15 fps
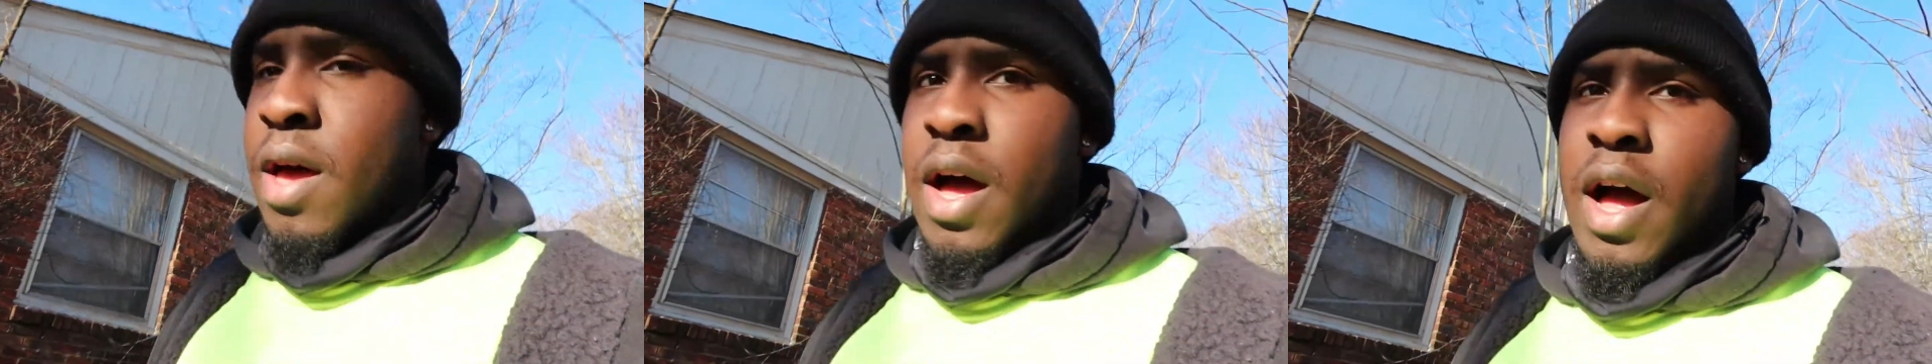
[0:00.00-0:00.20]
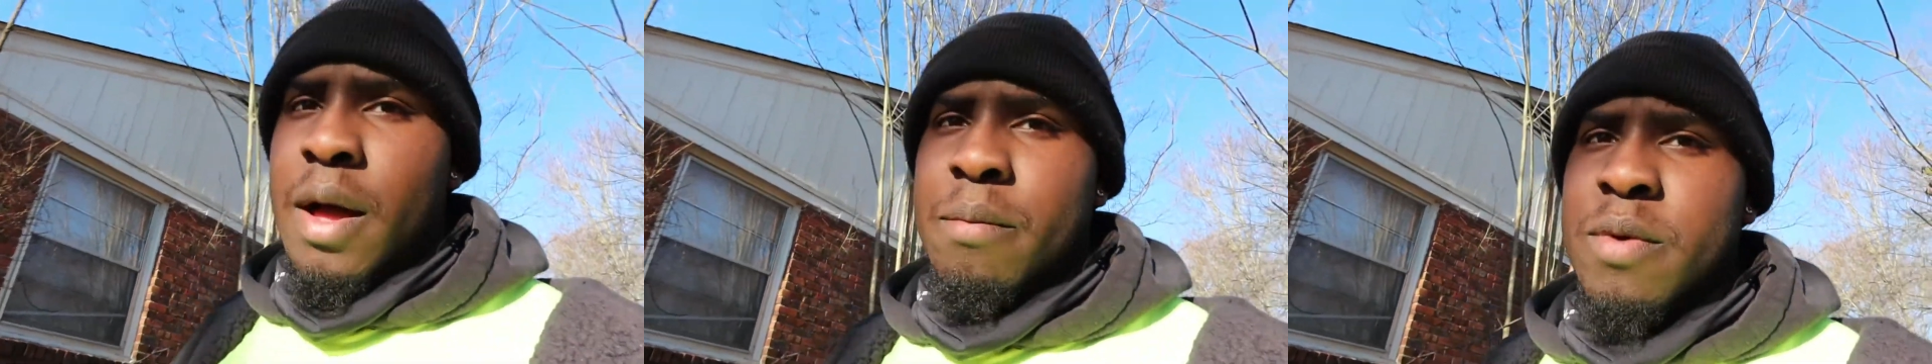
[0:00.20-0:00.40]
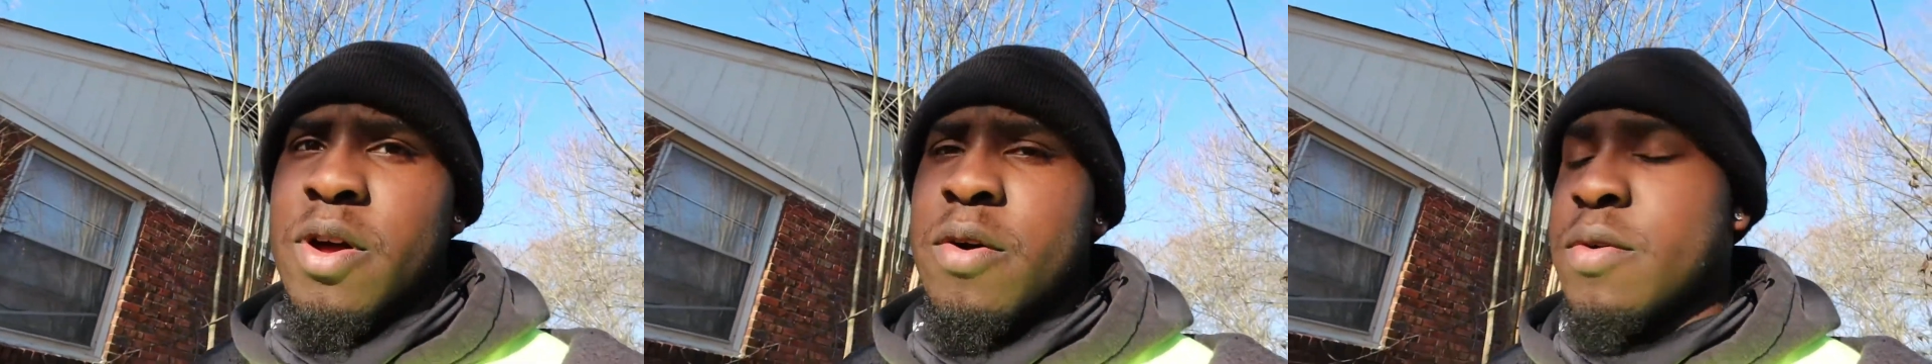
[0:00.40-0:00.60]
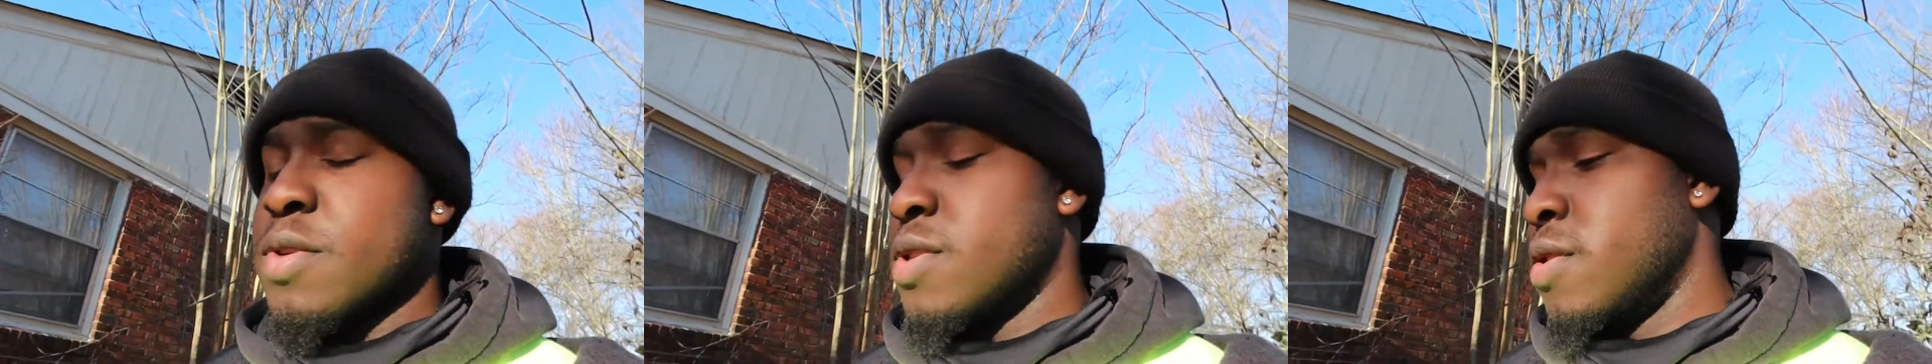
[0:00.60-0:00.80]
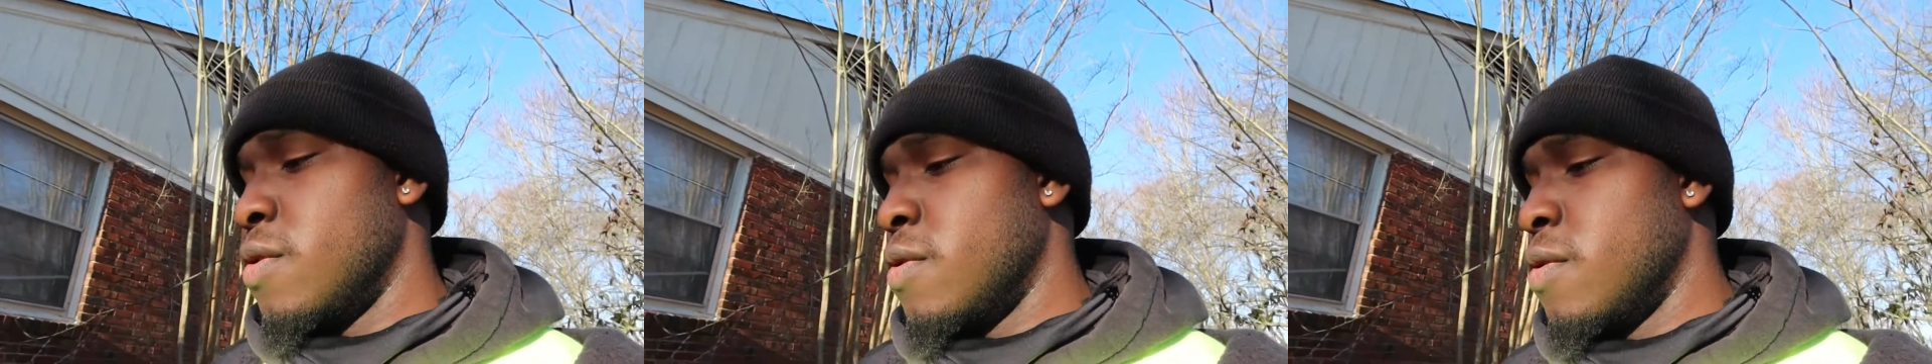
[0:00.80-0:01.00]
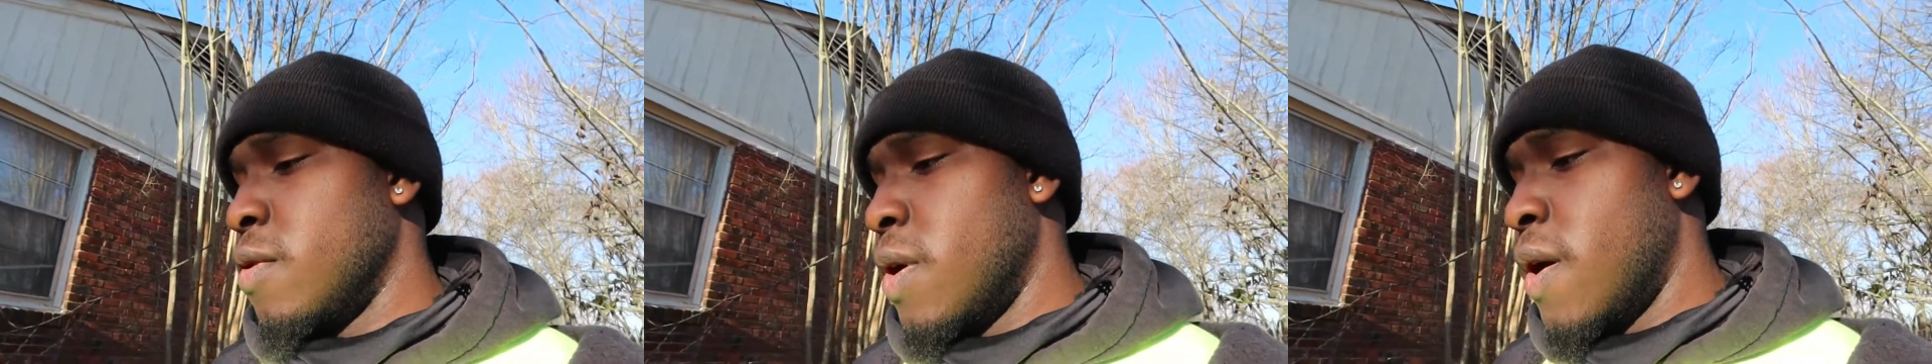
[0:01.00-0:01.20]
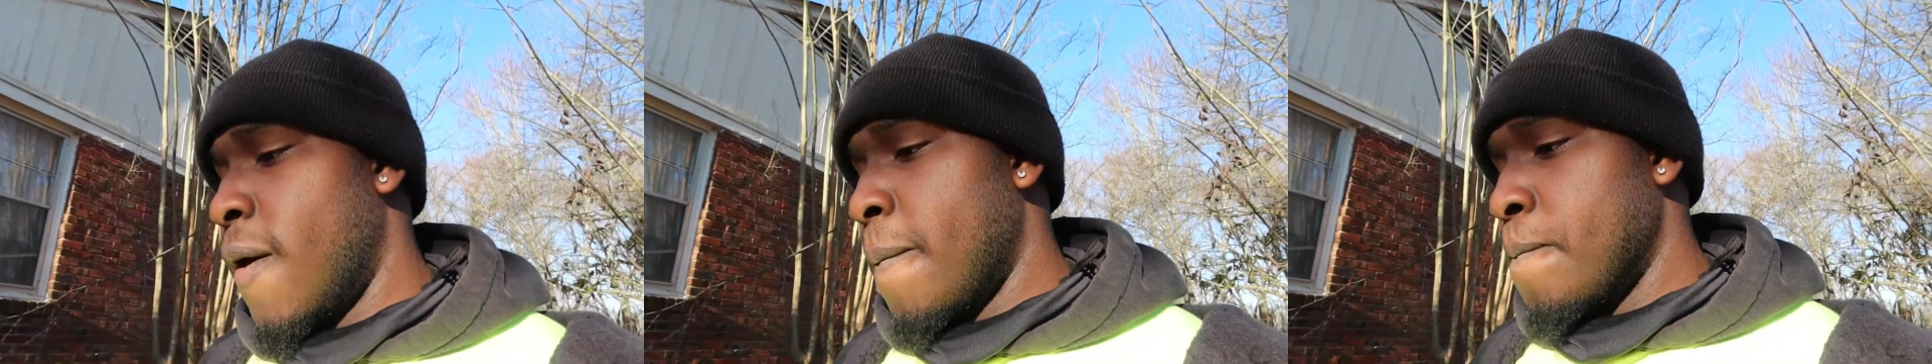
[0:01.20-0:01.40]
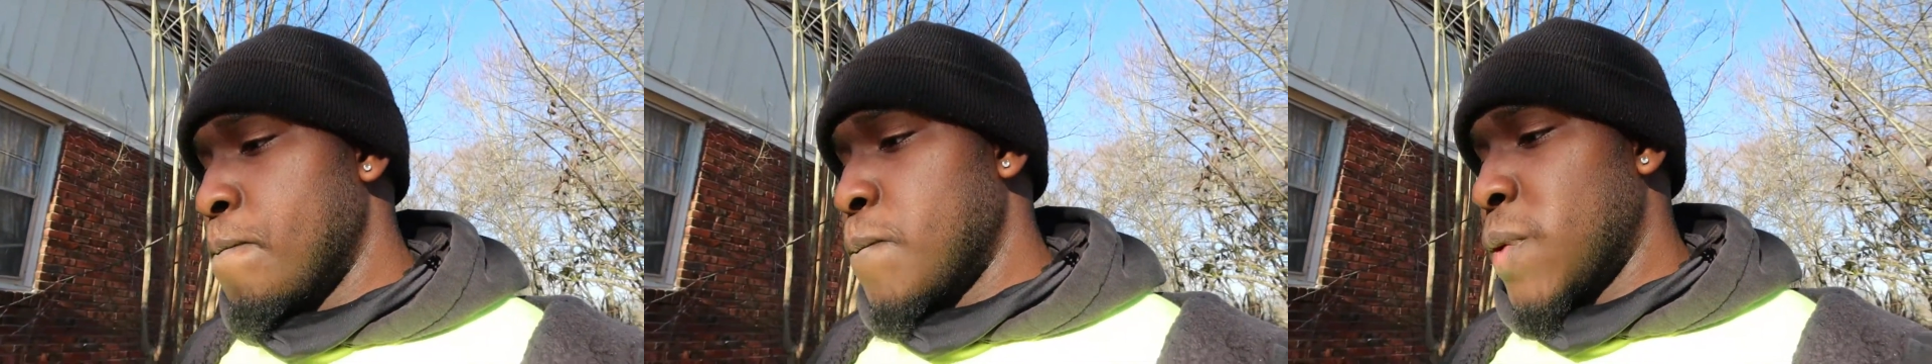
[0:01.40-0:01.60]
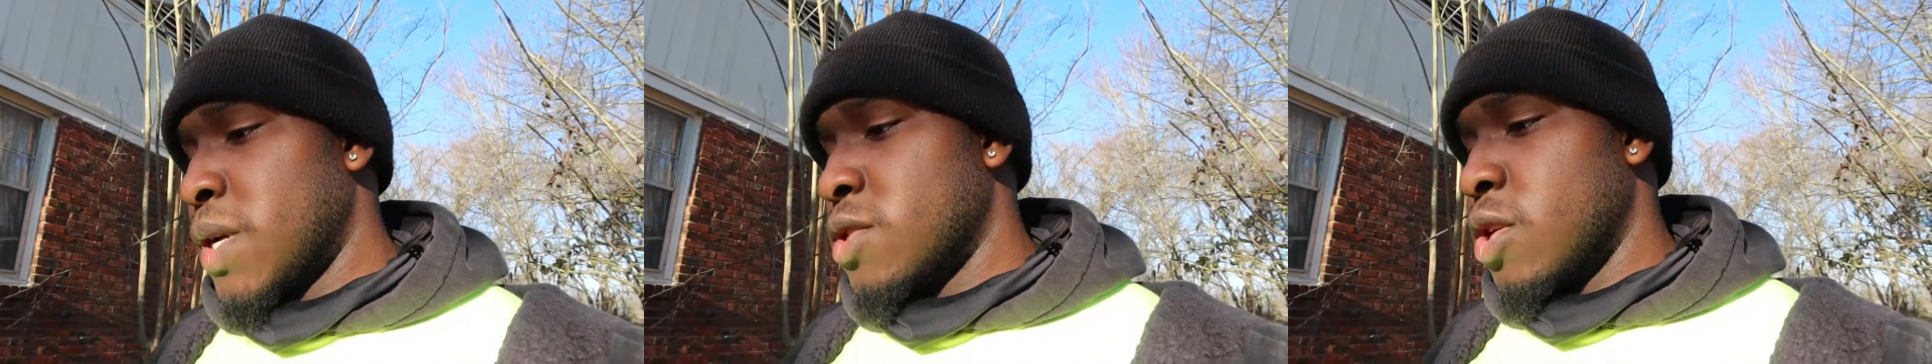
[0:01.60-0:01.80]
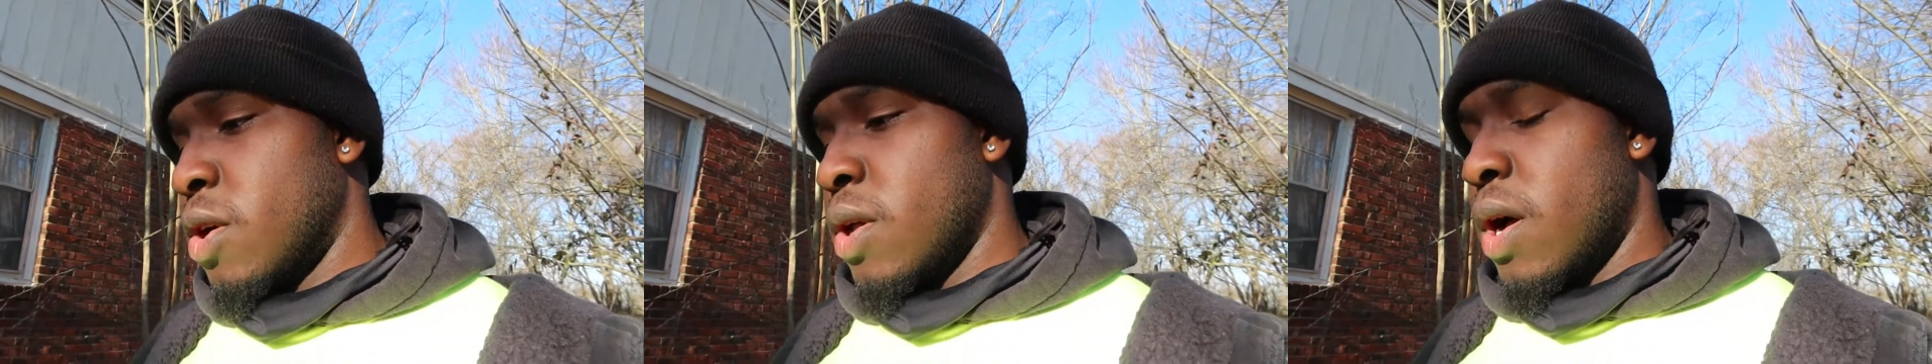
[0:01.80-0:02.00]
I'm going to
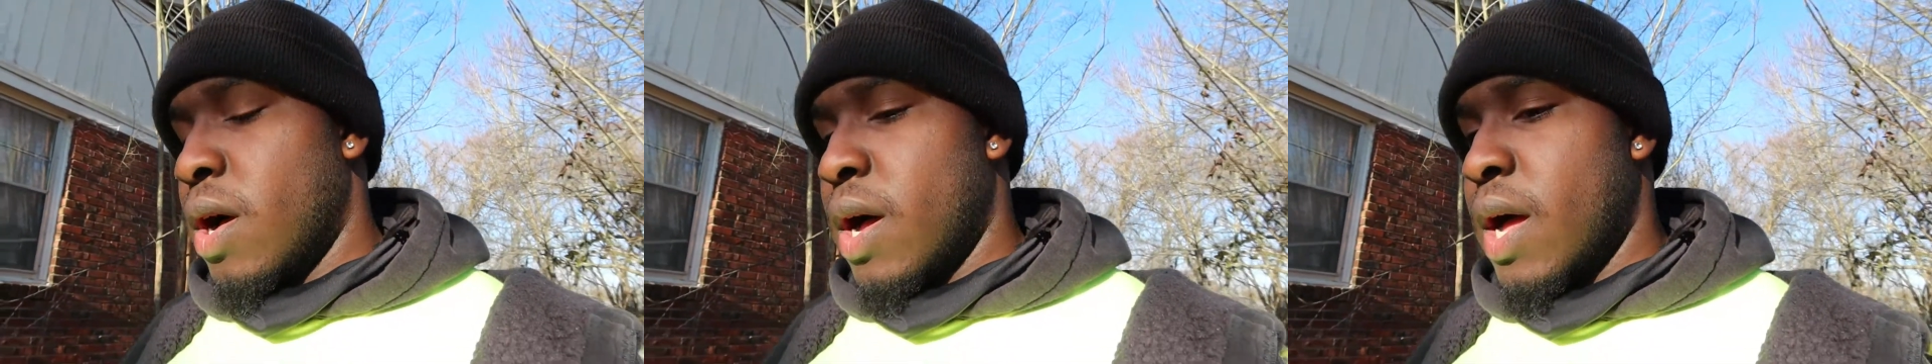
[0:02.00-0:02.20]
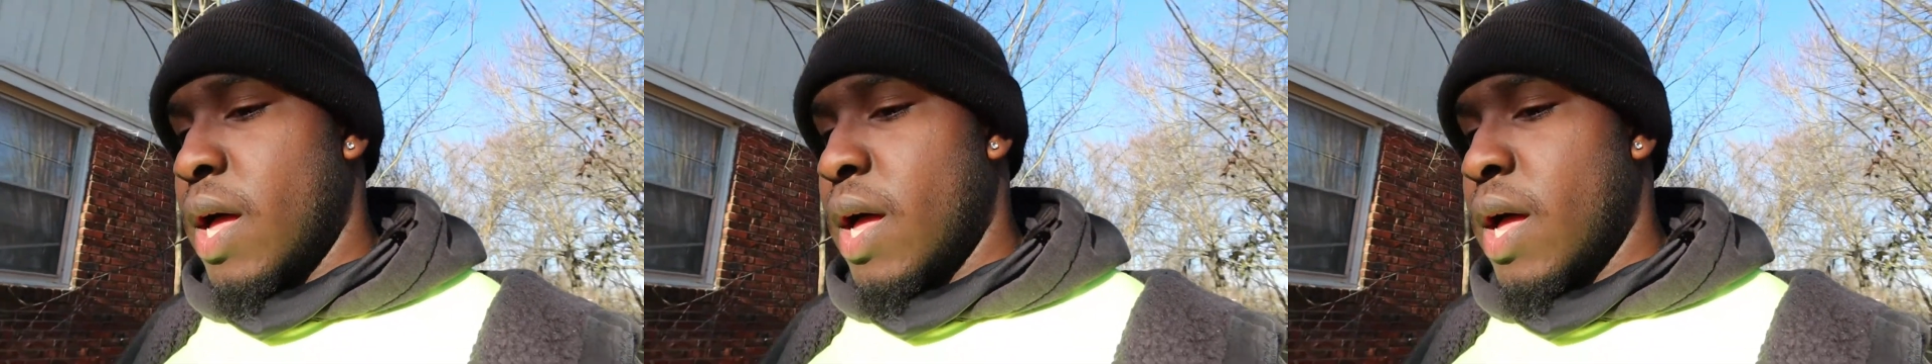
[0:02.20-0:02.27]
show y'all